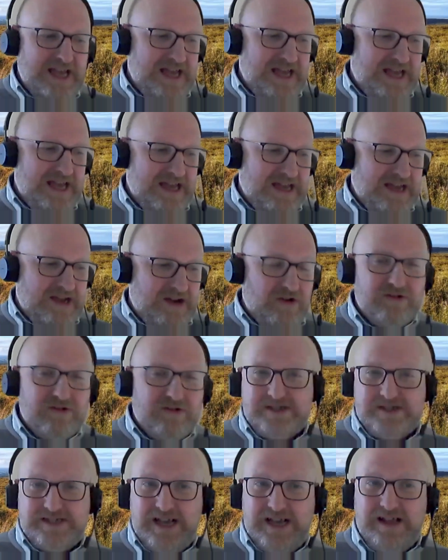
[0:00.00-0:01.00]

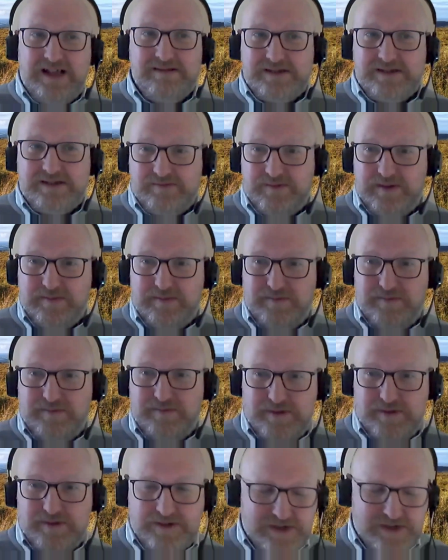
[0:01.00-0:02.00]
or ourselves, and we'll put
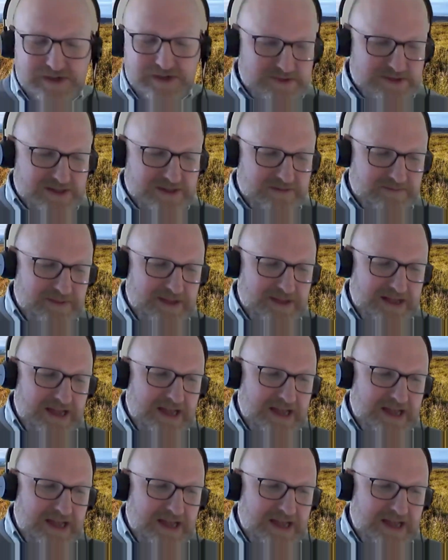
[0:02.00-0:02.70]
you in touch with them.